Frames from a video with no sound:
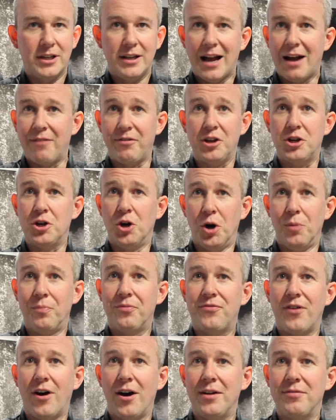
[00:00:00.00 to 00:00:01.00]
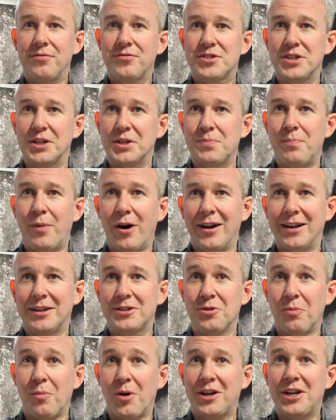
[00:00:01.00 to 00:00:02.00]
Having cut up 5-6
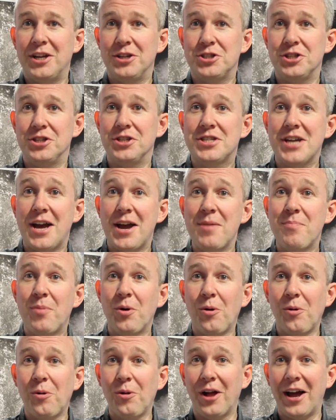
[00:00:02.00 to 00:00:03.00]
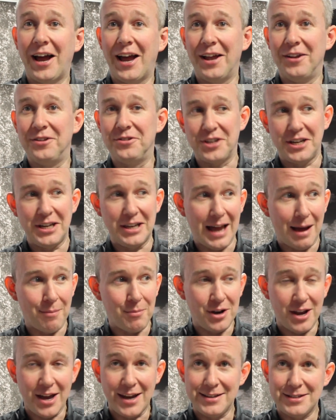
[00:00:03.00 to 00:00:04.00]
bikes on my kitchen table and
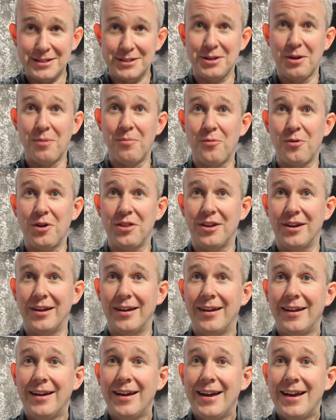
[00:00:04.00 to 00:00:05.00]
delaminated them with a